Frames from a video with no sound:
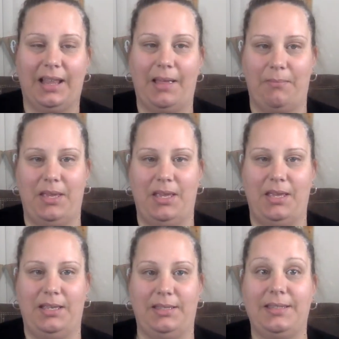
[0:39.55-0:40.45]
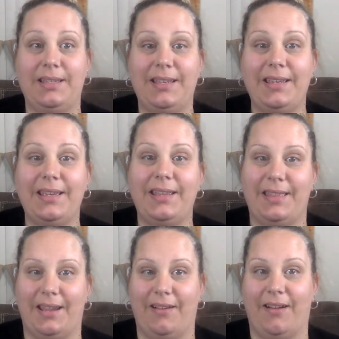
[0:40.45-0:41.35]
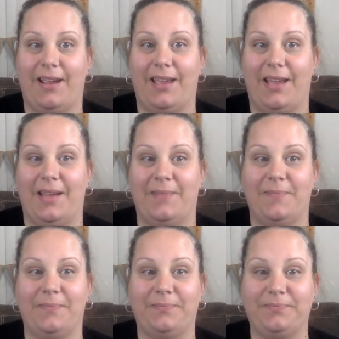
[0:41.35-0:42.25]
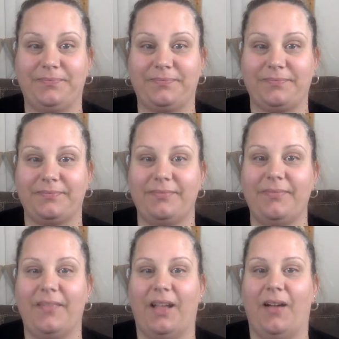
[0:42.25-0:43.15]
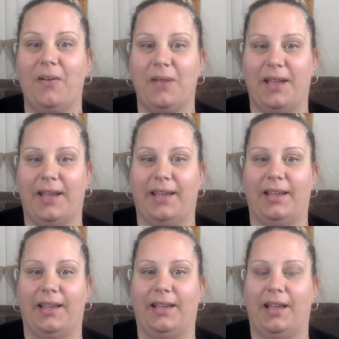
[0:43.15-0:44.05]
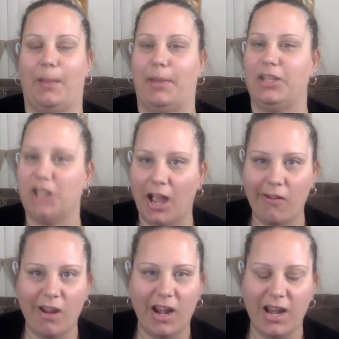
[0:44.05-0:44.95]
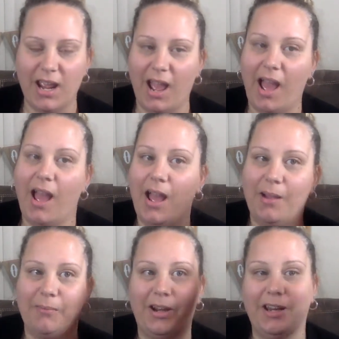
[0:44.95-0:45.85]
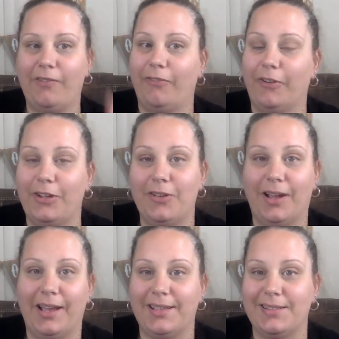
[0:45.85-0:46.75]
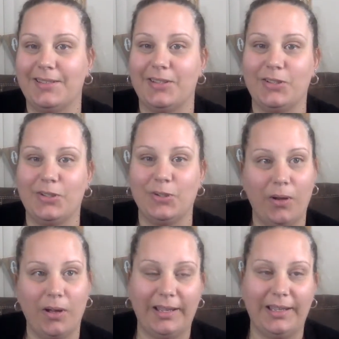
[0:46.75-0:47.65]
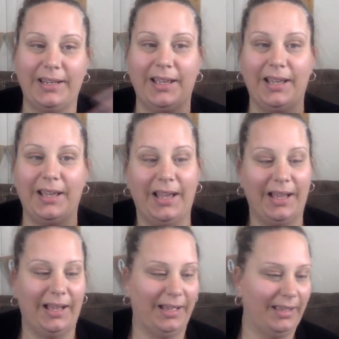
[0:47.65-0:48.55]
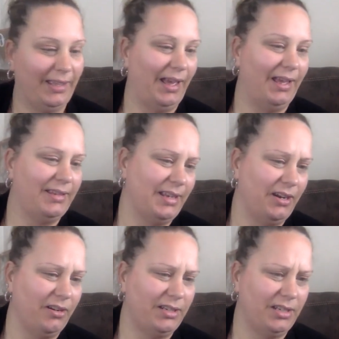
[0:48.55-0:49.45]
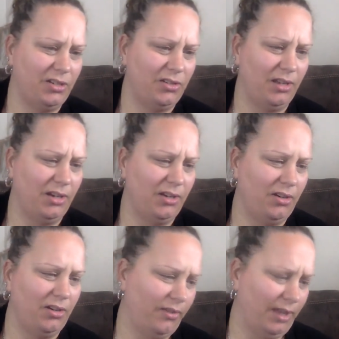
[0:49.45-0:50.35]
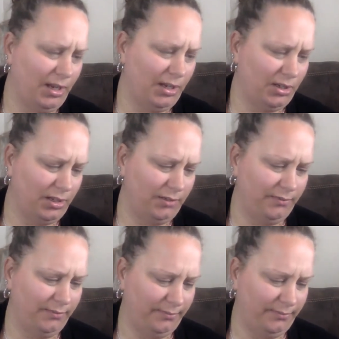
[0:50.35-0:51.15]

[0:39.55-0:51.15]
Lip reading: Let me see. There I am. Okay. Got my chat ready. Ready for you guys to join. Yeah, Daren, did you get a notification?